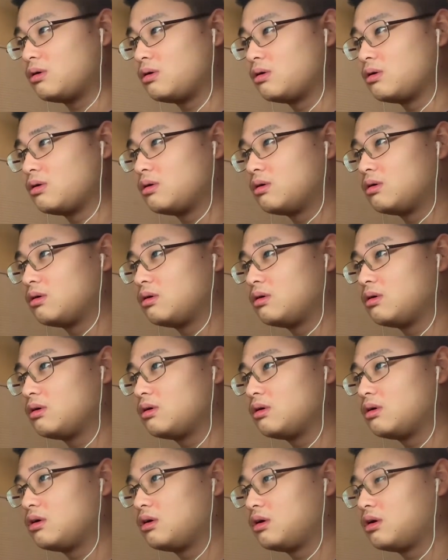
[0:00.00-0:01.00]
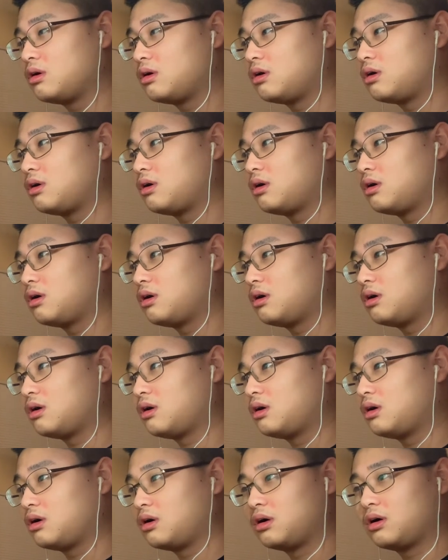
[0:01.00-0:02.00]

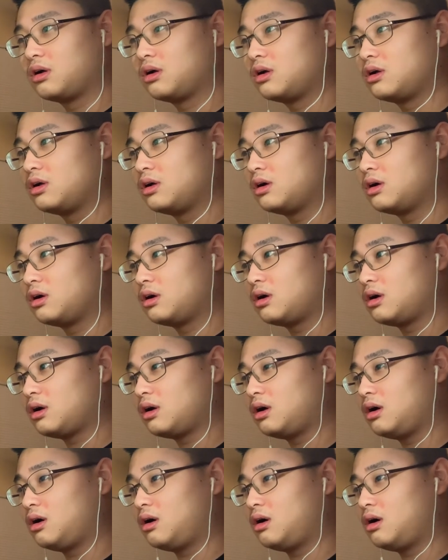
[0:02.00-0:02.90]
(silence)